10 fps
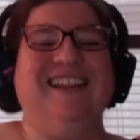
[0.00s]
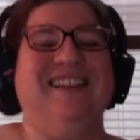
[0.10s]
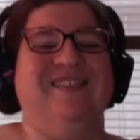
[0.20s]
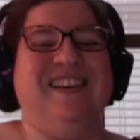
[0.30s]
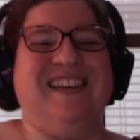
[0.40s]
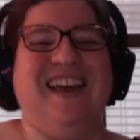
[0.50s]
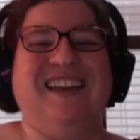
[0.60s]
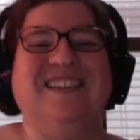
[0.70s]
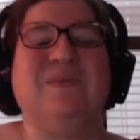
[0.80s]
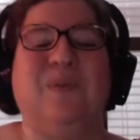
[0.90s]

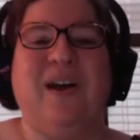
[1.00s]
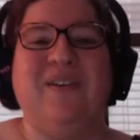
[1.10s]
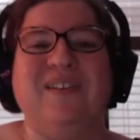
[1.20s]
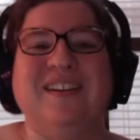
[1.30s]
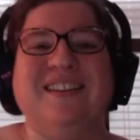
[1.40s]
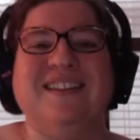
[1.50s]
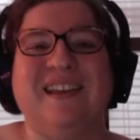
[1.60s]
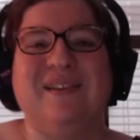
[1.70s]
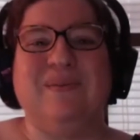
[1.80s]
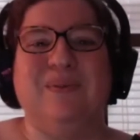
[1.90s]
because why would it
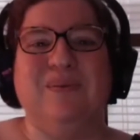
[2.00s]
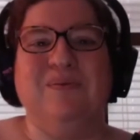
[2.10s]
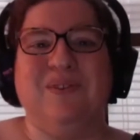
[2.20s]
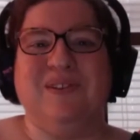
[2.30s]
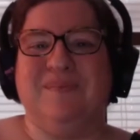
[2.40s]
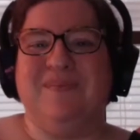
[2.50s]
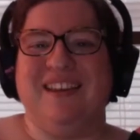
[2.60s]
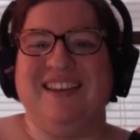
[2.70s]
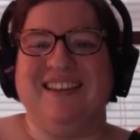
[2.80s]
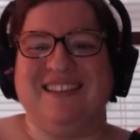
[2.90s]
save room for
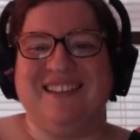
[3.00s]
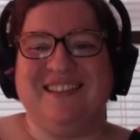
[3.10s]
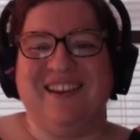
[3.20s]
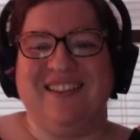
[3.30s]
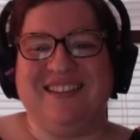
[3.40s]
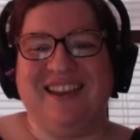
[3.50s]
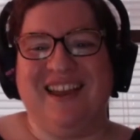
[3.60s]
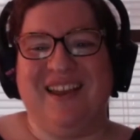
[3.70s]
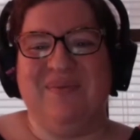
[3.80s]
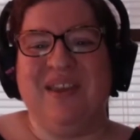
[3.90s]
something it sees all the
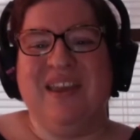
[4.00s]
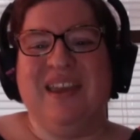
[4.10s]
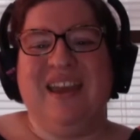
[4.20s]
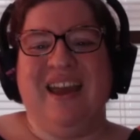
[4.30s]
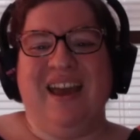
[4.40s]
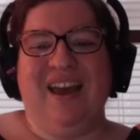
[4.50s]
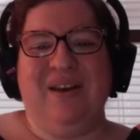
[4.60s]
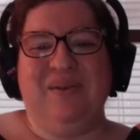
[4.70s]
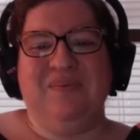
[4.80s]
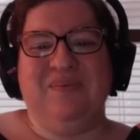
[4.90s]
time?
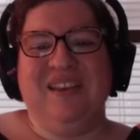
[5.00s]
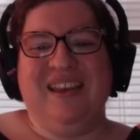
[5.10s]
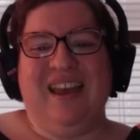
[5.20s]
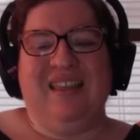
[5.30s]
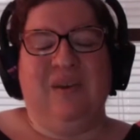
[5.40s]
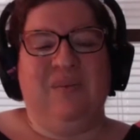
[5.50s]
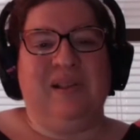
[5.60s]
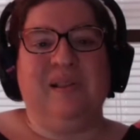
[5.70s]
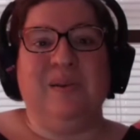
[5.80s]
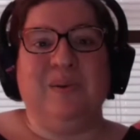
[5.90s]
And then we
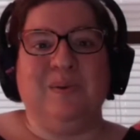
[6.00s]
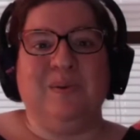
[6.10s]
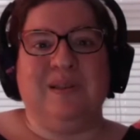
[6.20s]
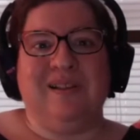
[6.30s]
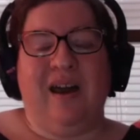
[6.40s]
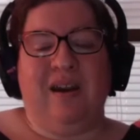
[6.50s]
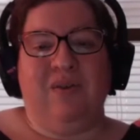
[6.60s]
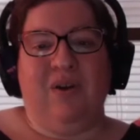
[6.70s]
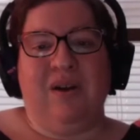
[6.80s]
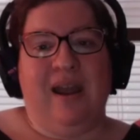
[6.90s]
lose a lot of
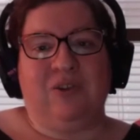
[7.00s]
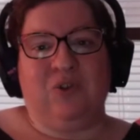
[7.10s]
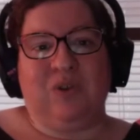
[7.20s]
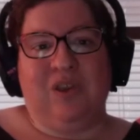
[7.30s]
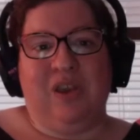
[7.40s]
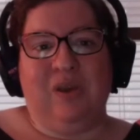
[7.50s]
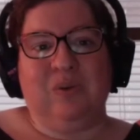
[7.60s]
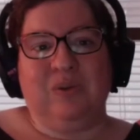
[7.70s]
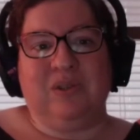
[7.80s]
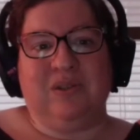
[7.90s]
our natural
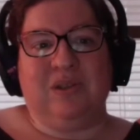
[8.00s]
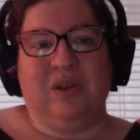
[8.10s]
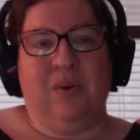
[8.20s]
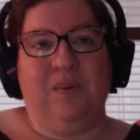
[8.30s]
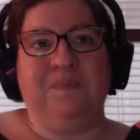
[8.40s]
cues. So